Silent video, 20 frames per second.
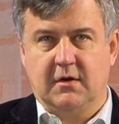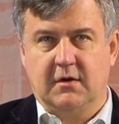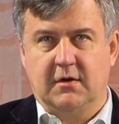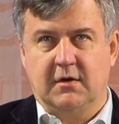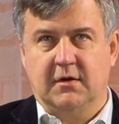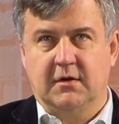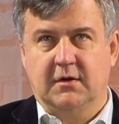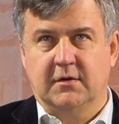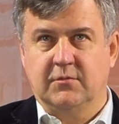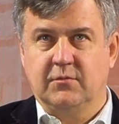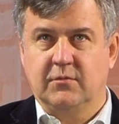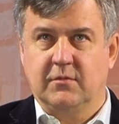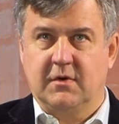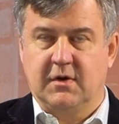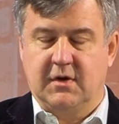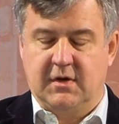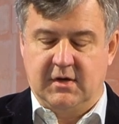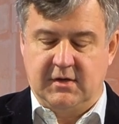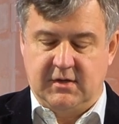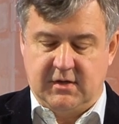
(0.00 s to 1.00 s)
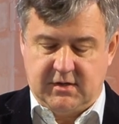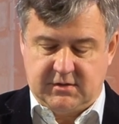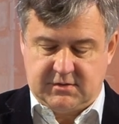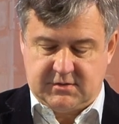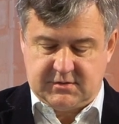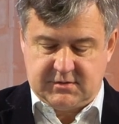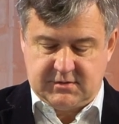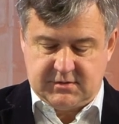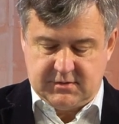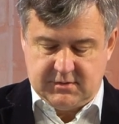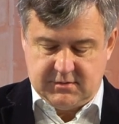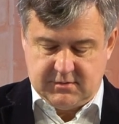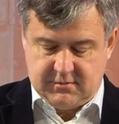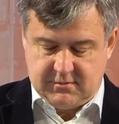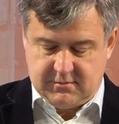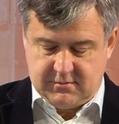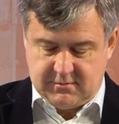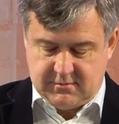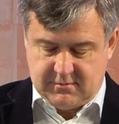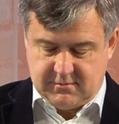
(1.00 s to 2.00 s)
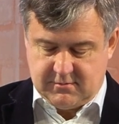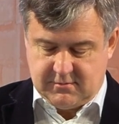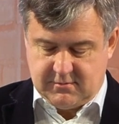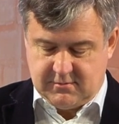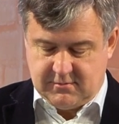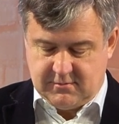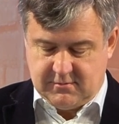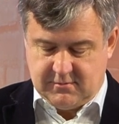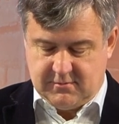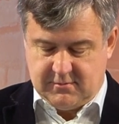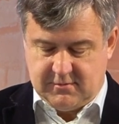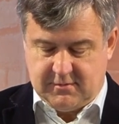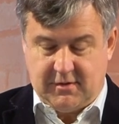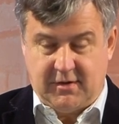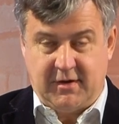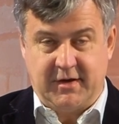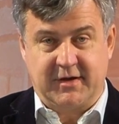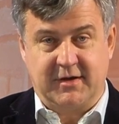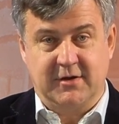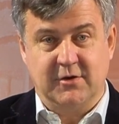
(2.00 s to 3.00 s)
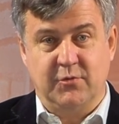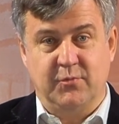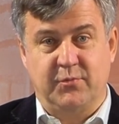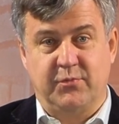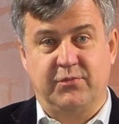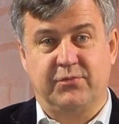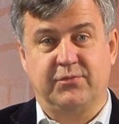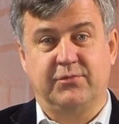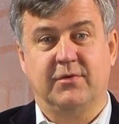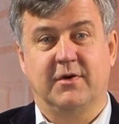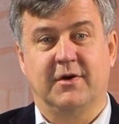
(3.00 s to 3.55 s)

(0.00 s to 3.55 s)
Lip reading: And that's, I hope,